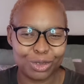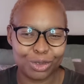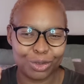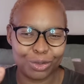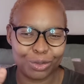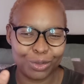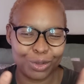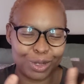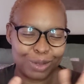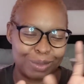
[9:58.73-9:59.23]
so
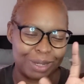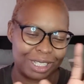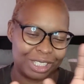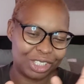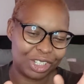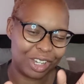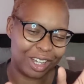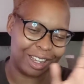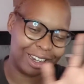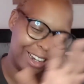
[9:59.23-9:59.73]
when my
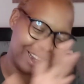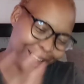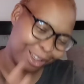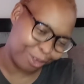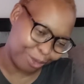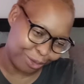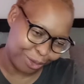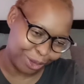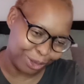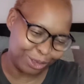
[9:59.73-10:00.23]
child like
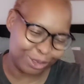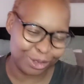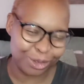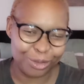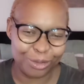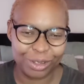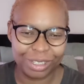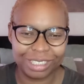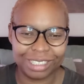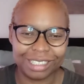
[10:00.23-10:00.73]
falls
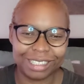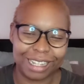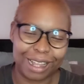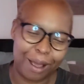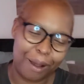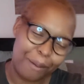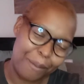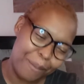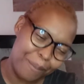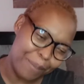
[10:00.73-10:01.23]
over, it's just like
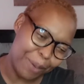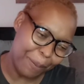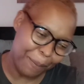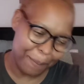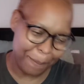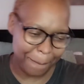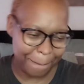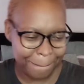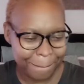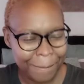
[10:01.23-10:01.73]

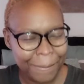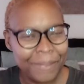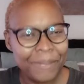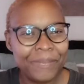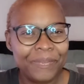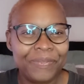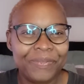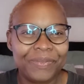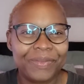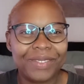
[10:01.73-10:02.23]
boop.
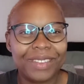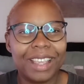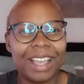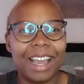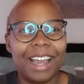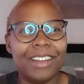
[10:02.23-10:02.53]
I